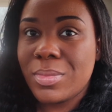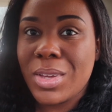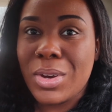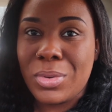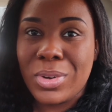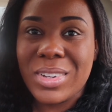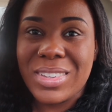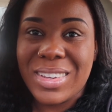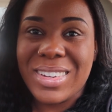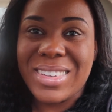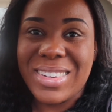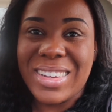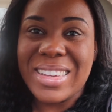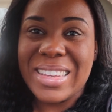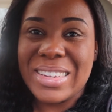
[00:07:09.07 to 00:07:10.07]
I worked at a
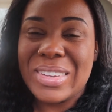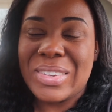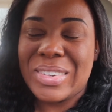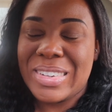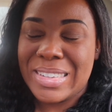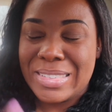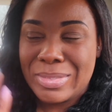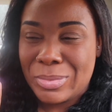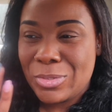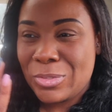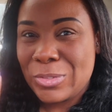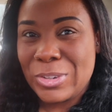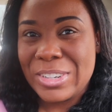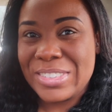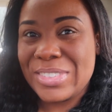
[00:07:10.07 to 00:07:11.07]
Dunkin Donuts
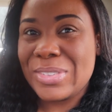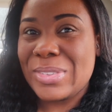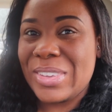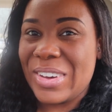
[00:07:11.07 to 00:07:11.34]
before too,